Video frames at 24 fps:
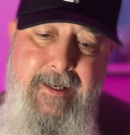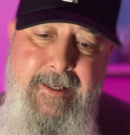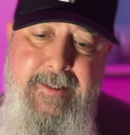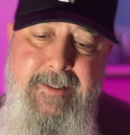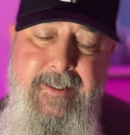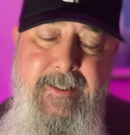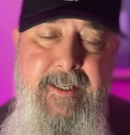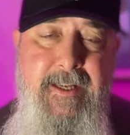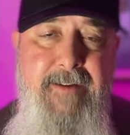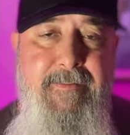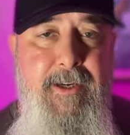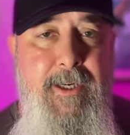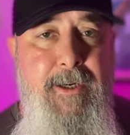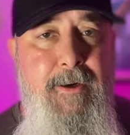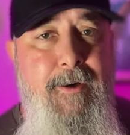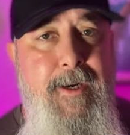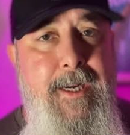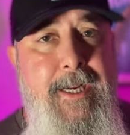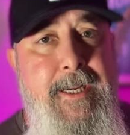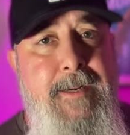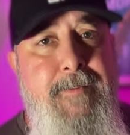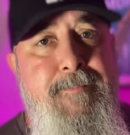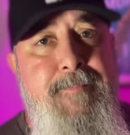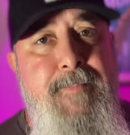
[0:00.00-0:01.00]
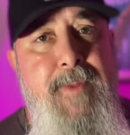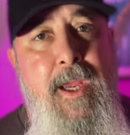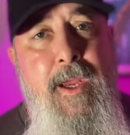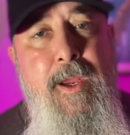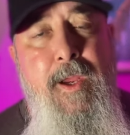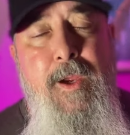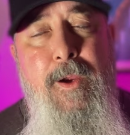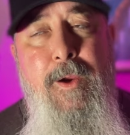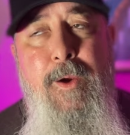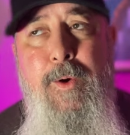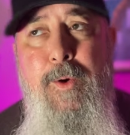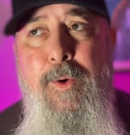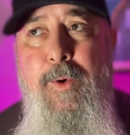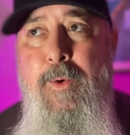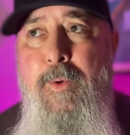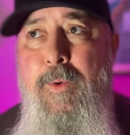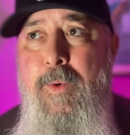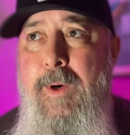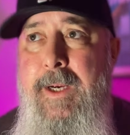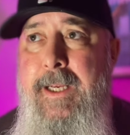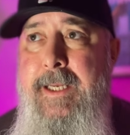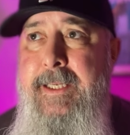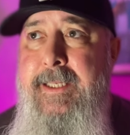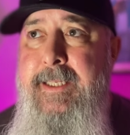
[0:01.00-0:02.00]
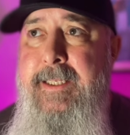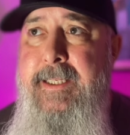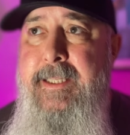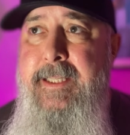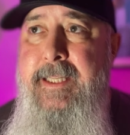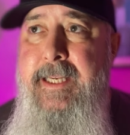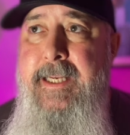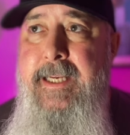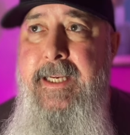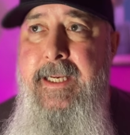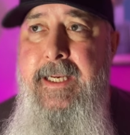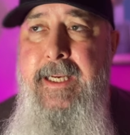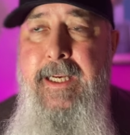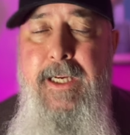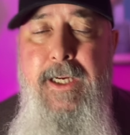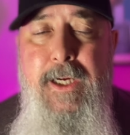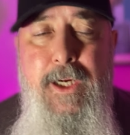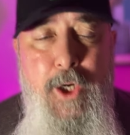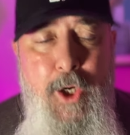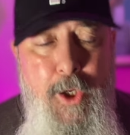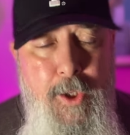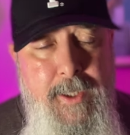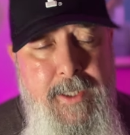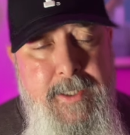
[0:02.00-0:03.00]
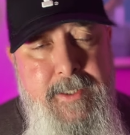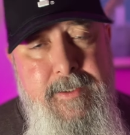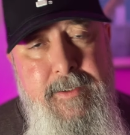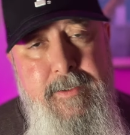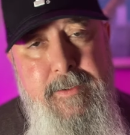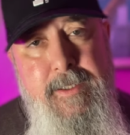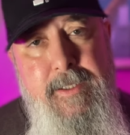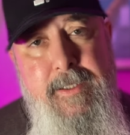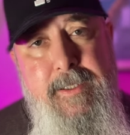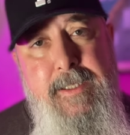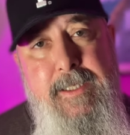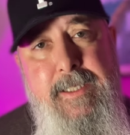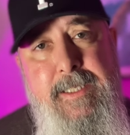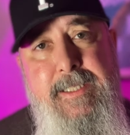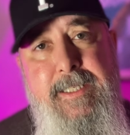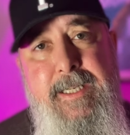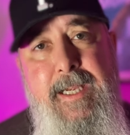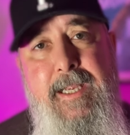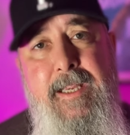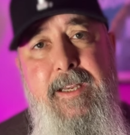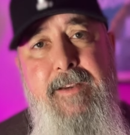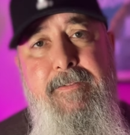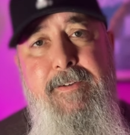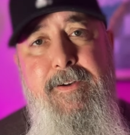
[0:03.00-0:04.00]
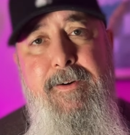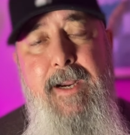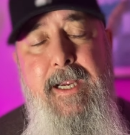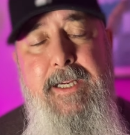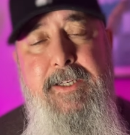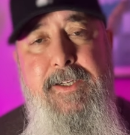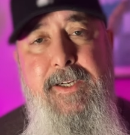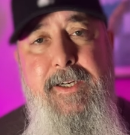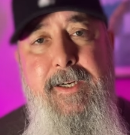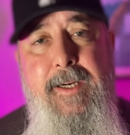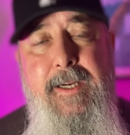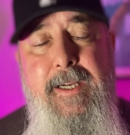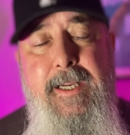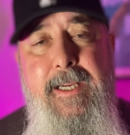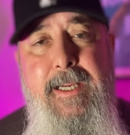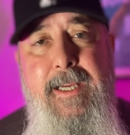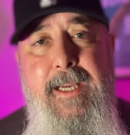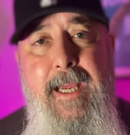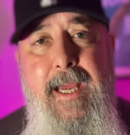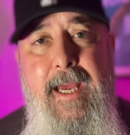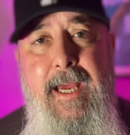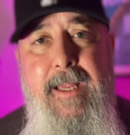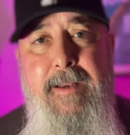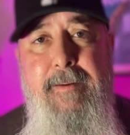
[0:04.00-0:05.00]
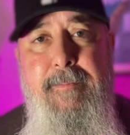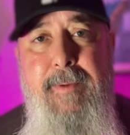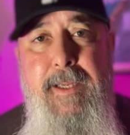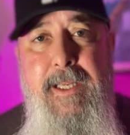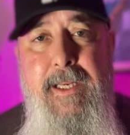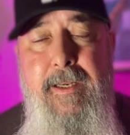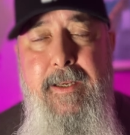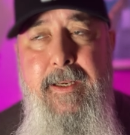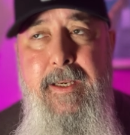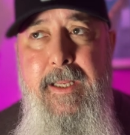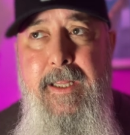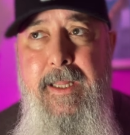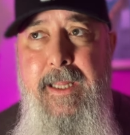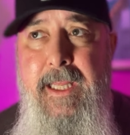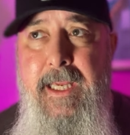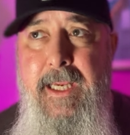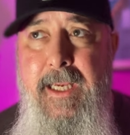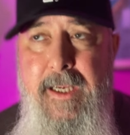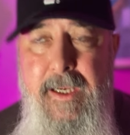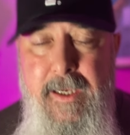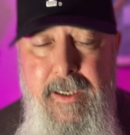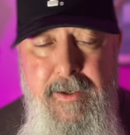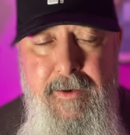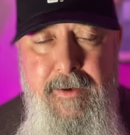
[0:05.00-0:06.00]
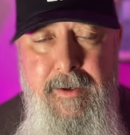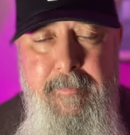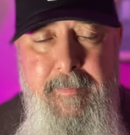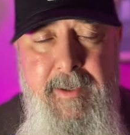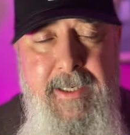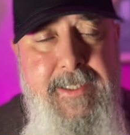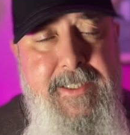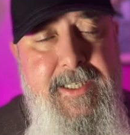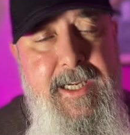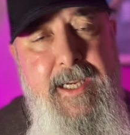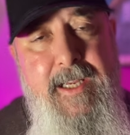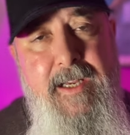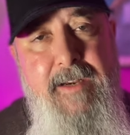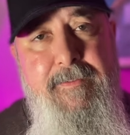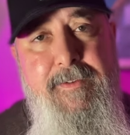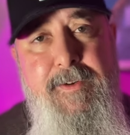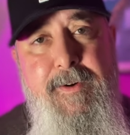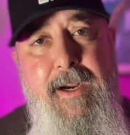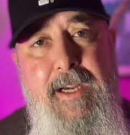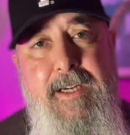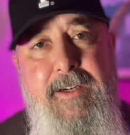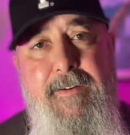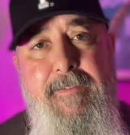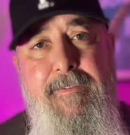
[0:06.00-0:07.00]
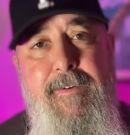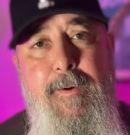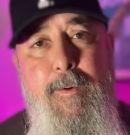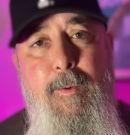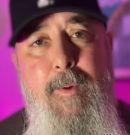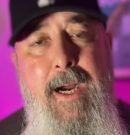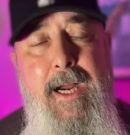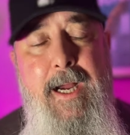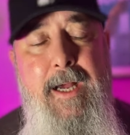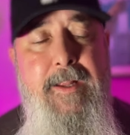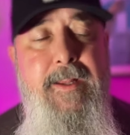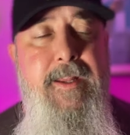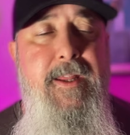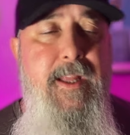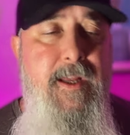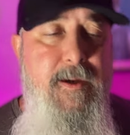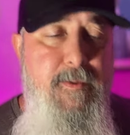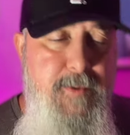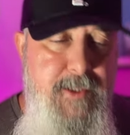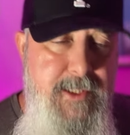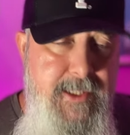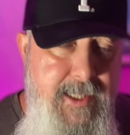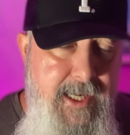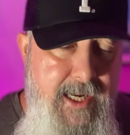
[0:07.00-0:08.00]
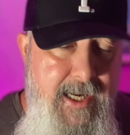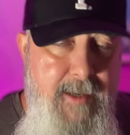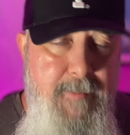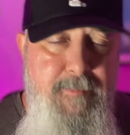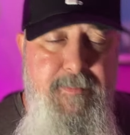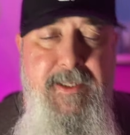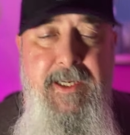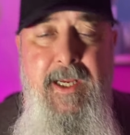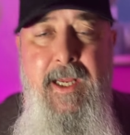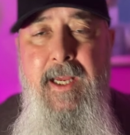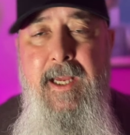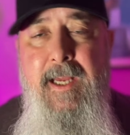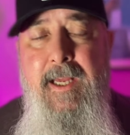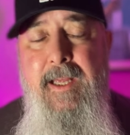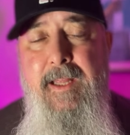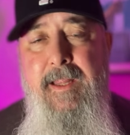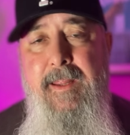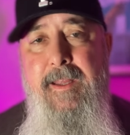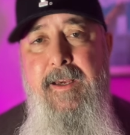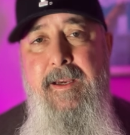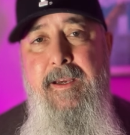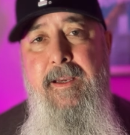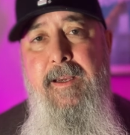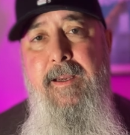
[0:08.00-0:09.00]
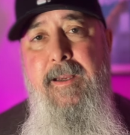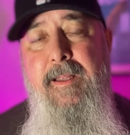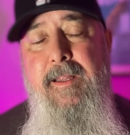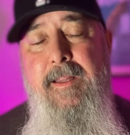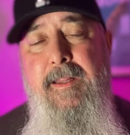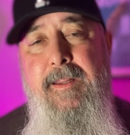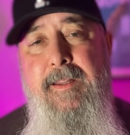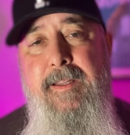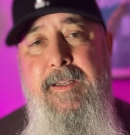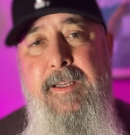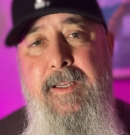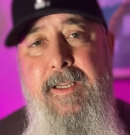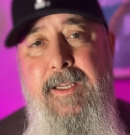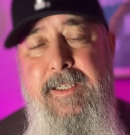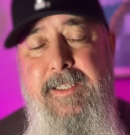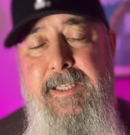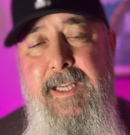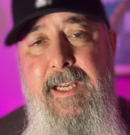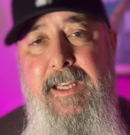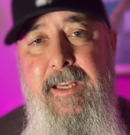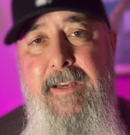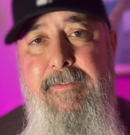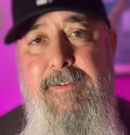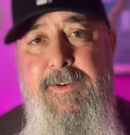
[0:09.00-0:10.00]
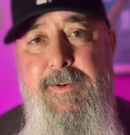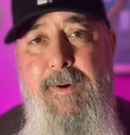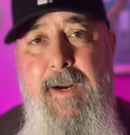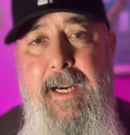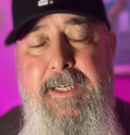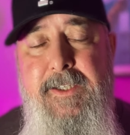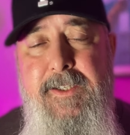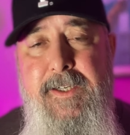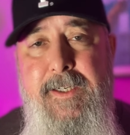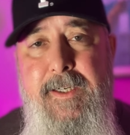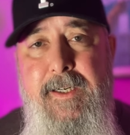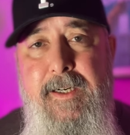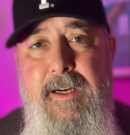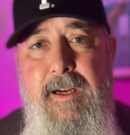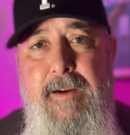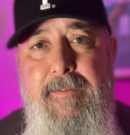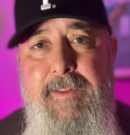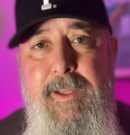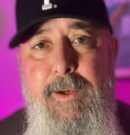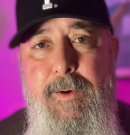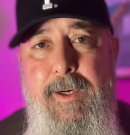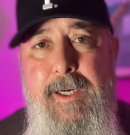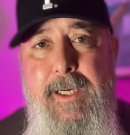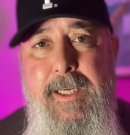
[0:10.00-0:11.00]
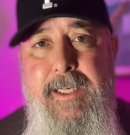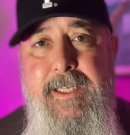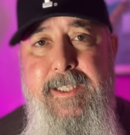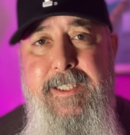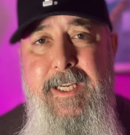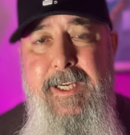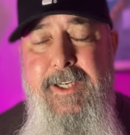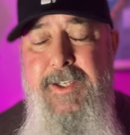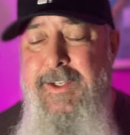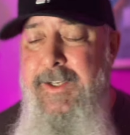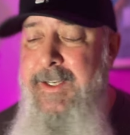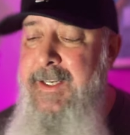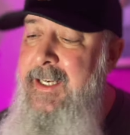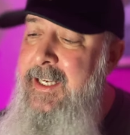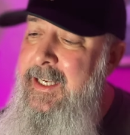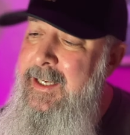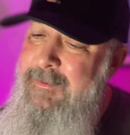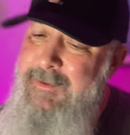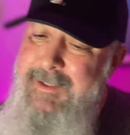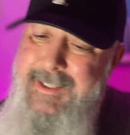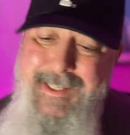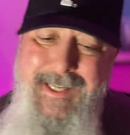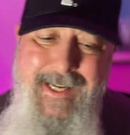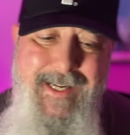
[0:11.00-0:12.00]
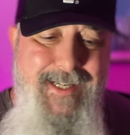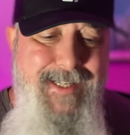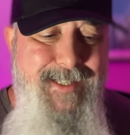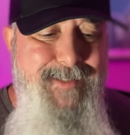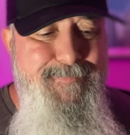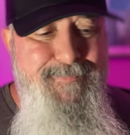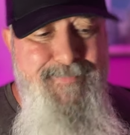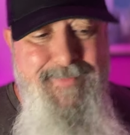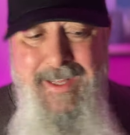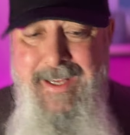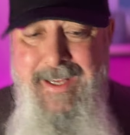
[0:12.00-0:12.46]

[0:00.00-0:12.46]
Stephen Green, who is the current executive director, he had been the interim executive director for a while and then was named the executive director of the organization. He was like,